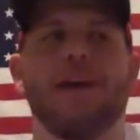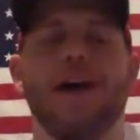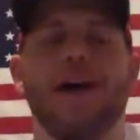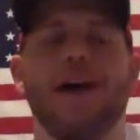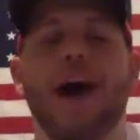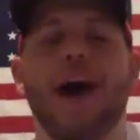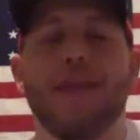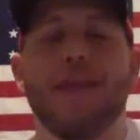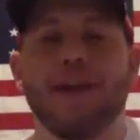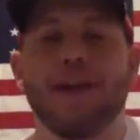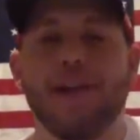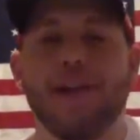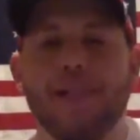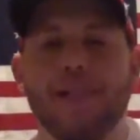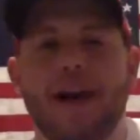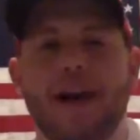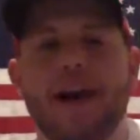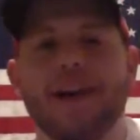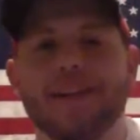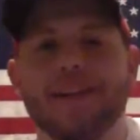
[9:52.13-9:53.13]
I think a
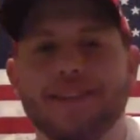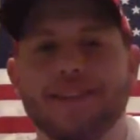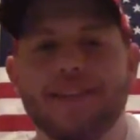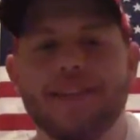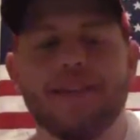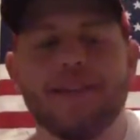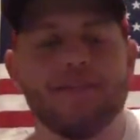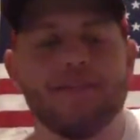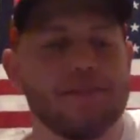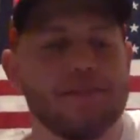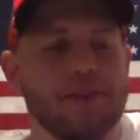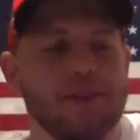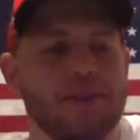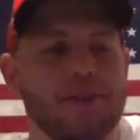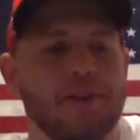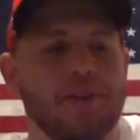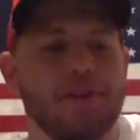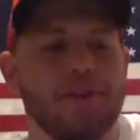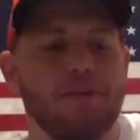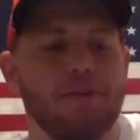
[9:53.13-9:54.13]
lot of teams are going
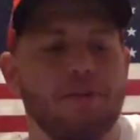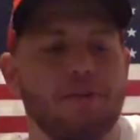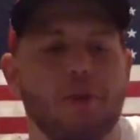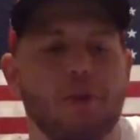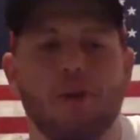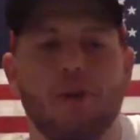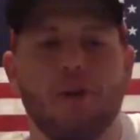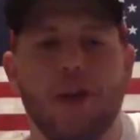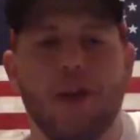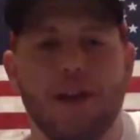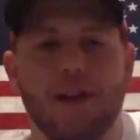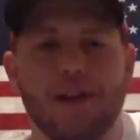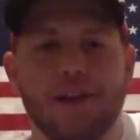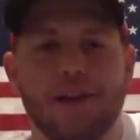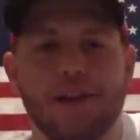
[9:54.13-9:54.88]
to regret